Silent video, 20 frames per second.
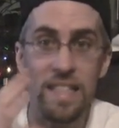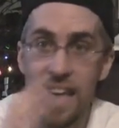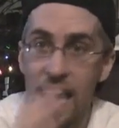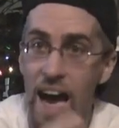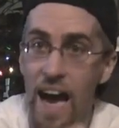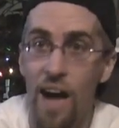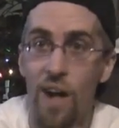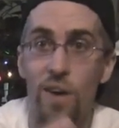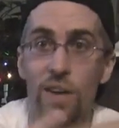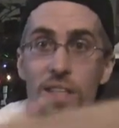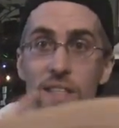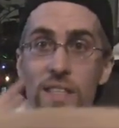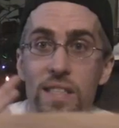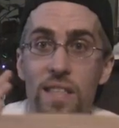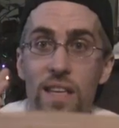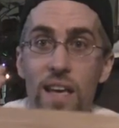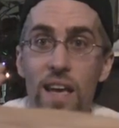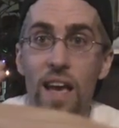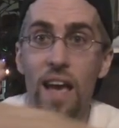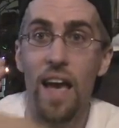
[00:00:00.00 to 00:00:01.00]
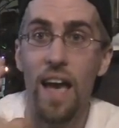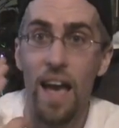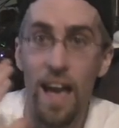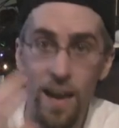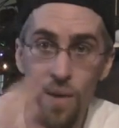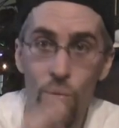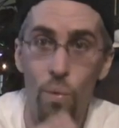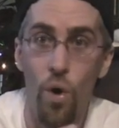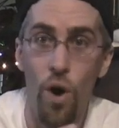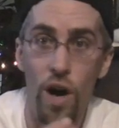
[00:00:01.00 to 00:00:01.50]
Dallas
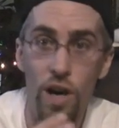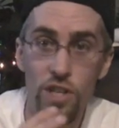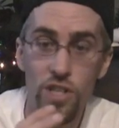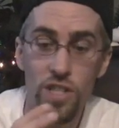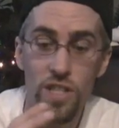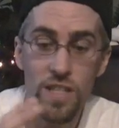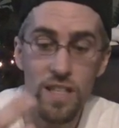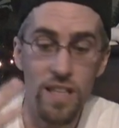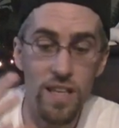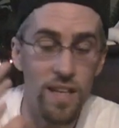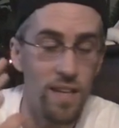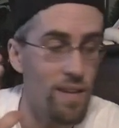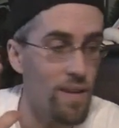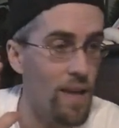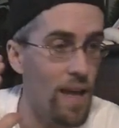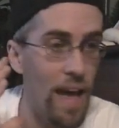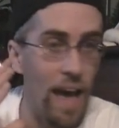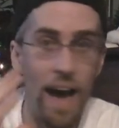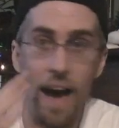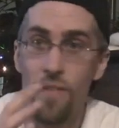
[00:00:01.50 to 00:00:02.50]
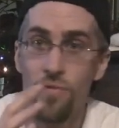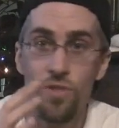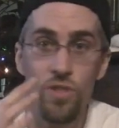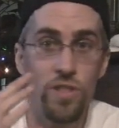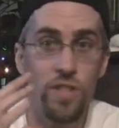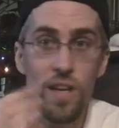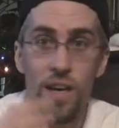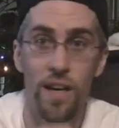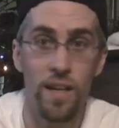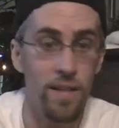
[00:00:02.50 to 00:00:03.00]
and Washington have
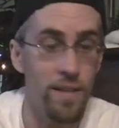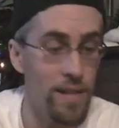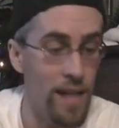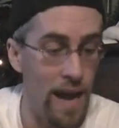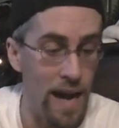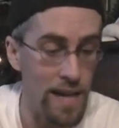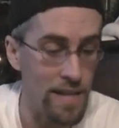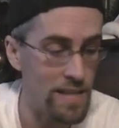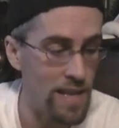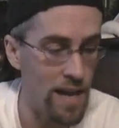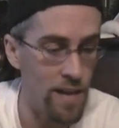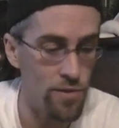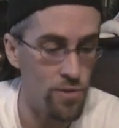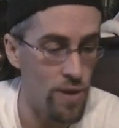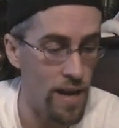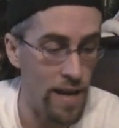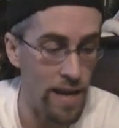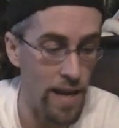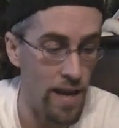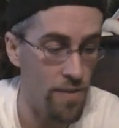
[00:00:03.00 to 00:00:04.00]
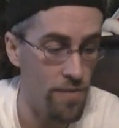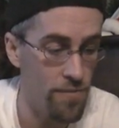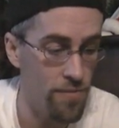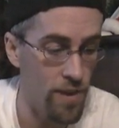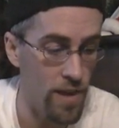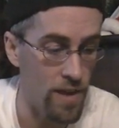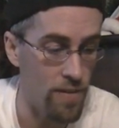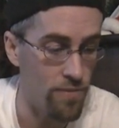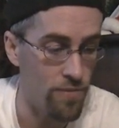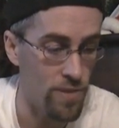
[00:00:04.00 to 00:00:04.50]
just a knockdown, drag-out
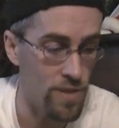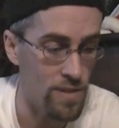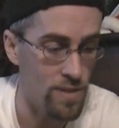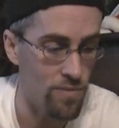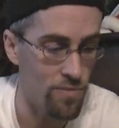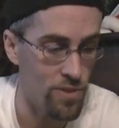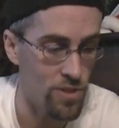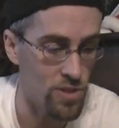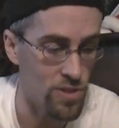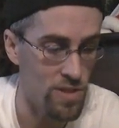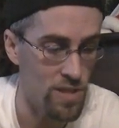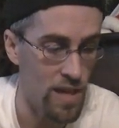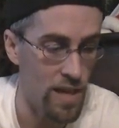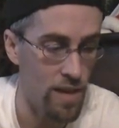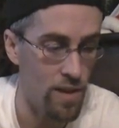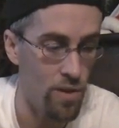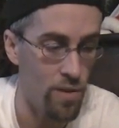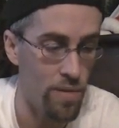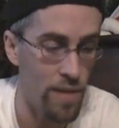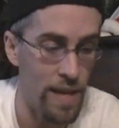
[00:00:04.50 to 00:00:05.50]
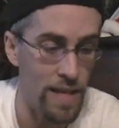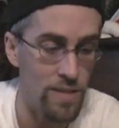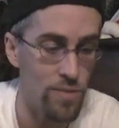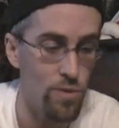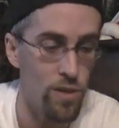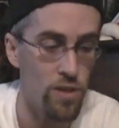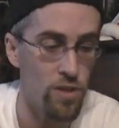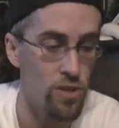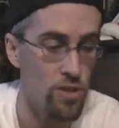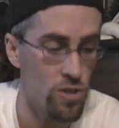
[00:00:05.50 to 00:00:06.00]
fight for the division title, and that's
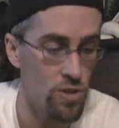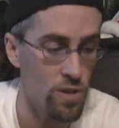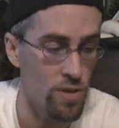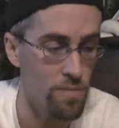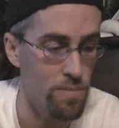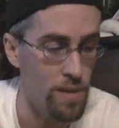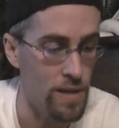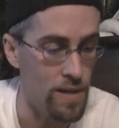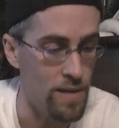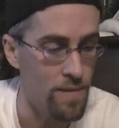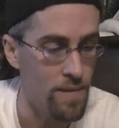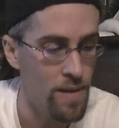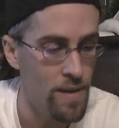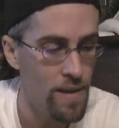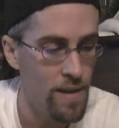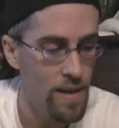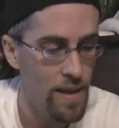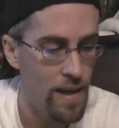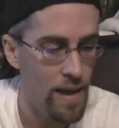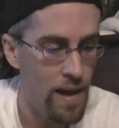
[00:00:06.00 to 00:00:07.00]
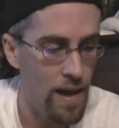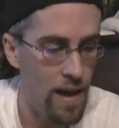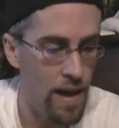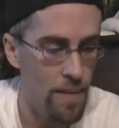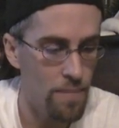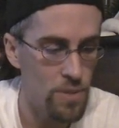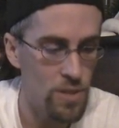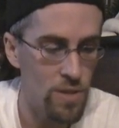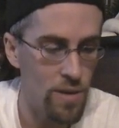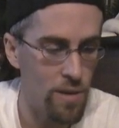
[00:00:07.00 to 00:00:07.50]
what it should be.
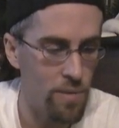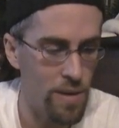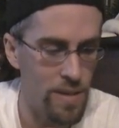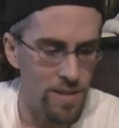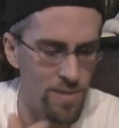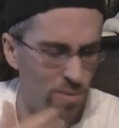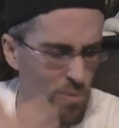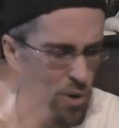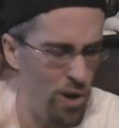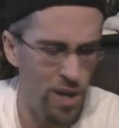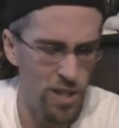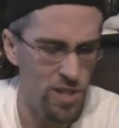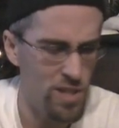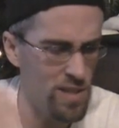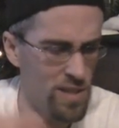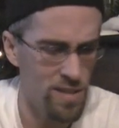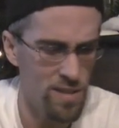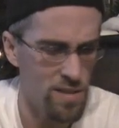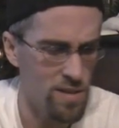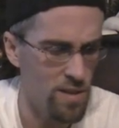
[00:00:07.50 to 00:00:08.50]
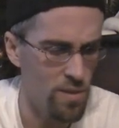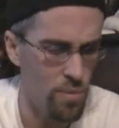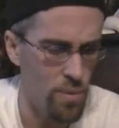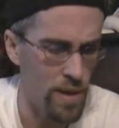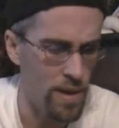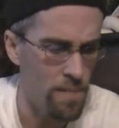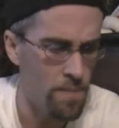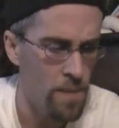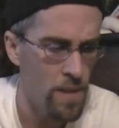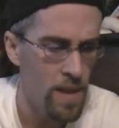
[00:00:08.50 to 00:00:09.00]
Washington's going to
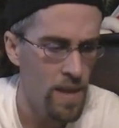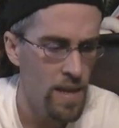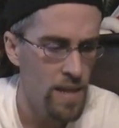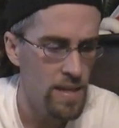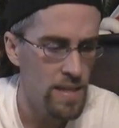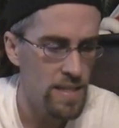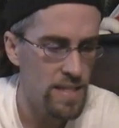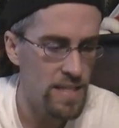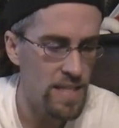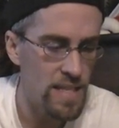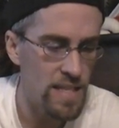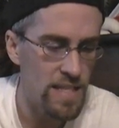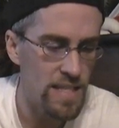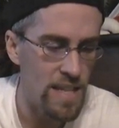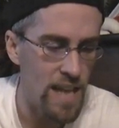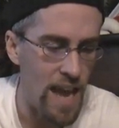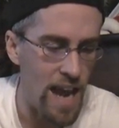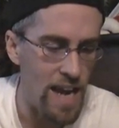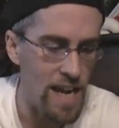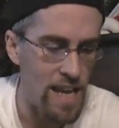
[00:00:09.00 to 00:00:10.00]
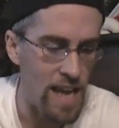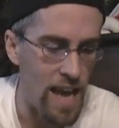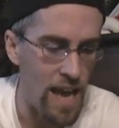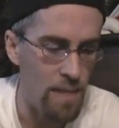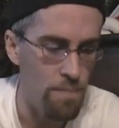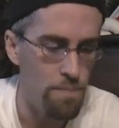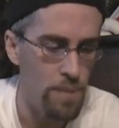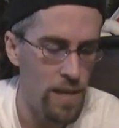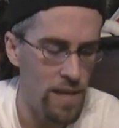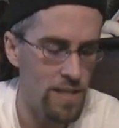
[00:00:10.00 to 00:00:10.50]
win. Cincinnati
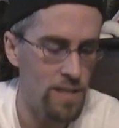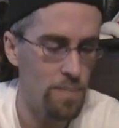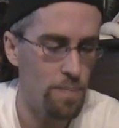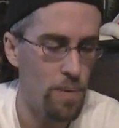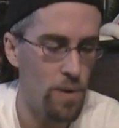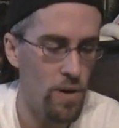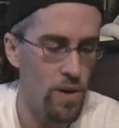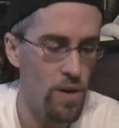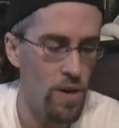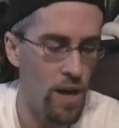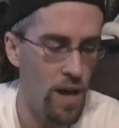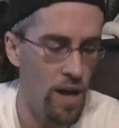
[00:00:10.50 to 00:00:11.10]
at Pittsburgh.